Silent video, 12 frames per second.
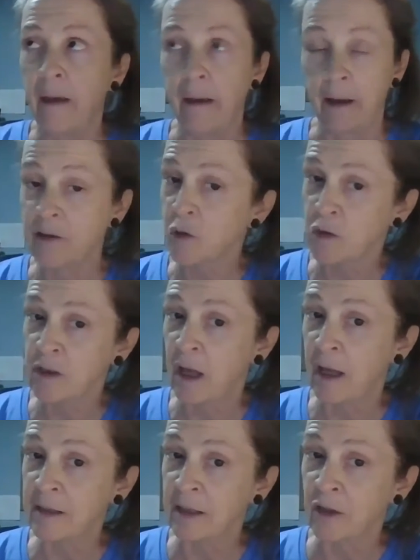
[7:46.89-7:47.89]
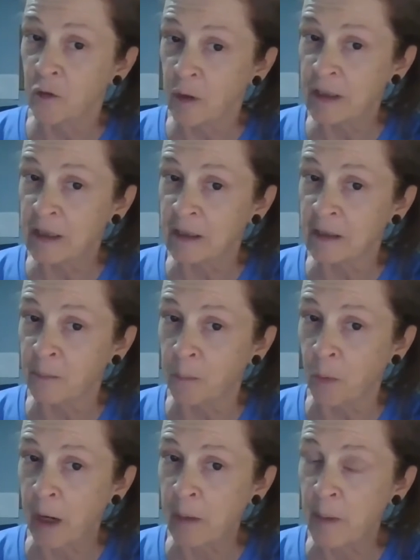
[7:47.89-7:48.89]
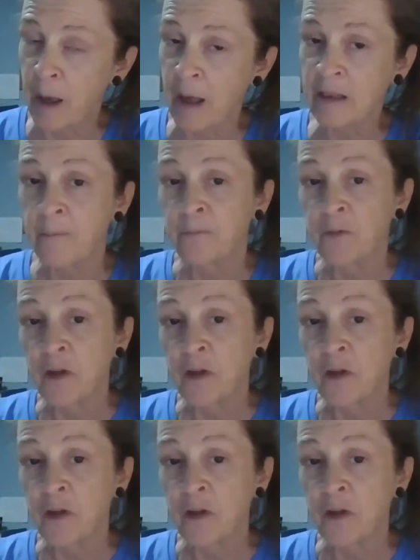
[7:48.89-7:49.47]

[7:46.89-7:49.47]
Exercise increases brain mass,